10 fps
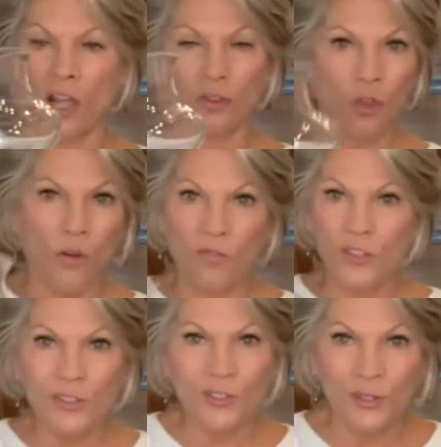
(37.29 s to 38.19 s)
I love
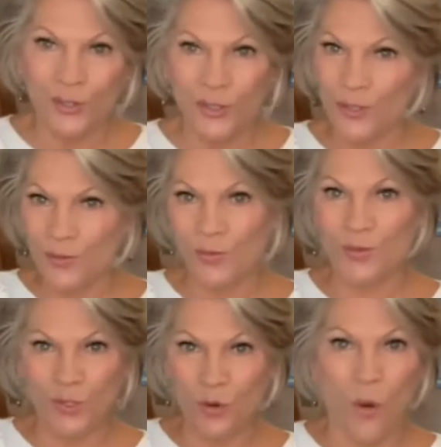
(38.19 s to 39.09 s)
this little cute
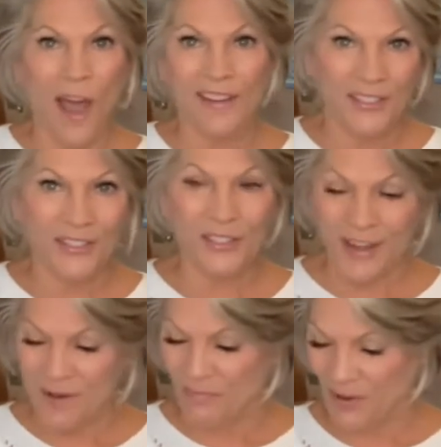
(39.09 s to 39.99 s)
squat
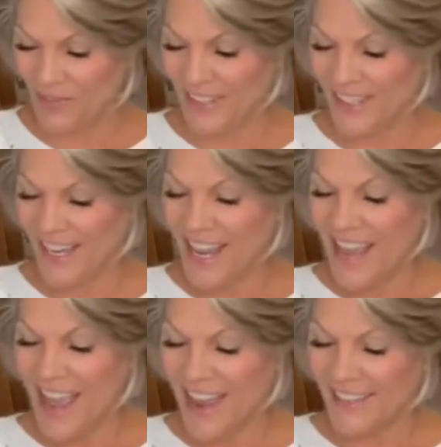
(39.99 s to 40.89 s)
shape of it.
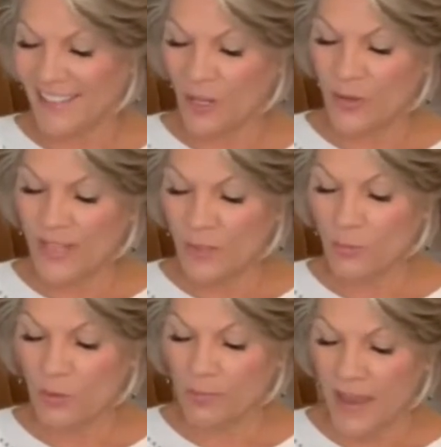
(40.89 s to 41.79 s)
And so this
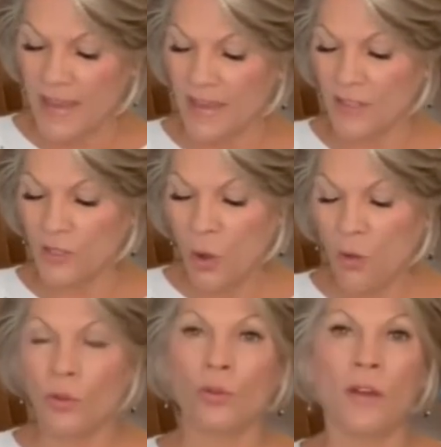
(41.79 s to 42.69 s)
will make a
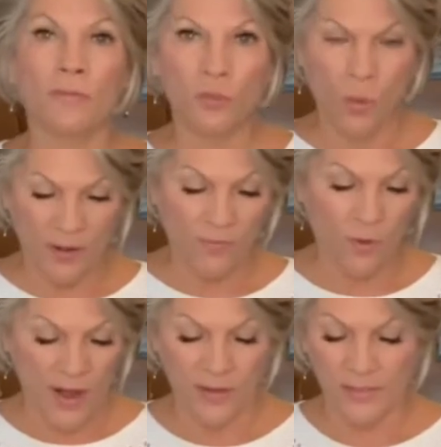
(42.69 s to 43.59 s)
total of
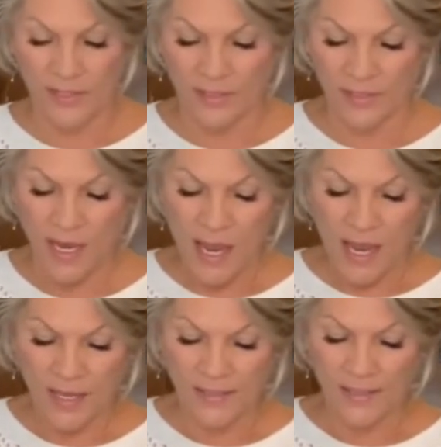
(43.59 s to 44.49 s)
24 ounces.
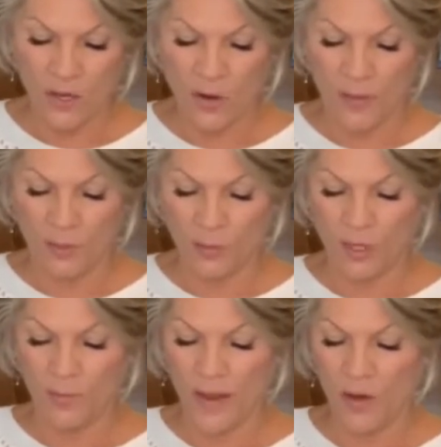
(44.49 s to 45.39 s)
And so I'm not
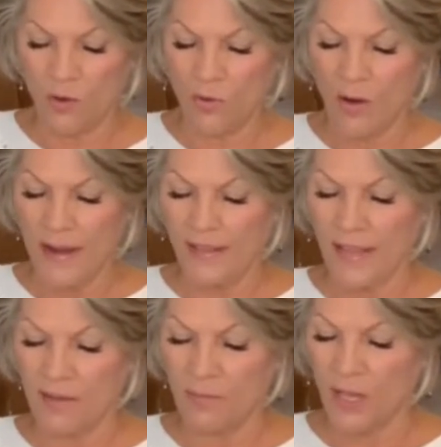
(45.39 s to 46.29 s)
going to make quite
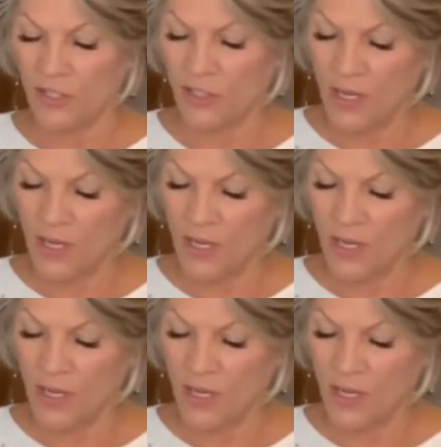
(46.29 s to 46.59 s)
that much.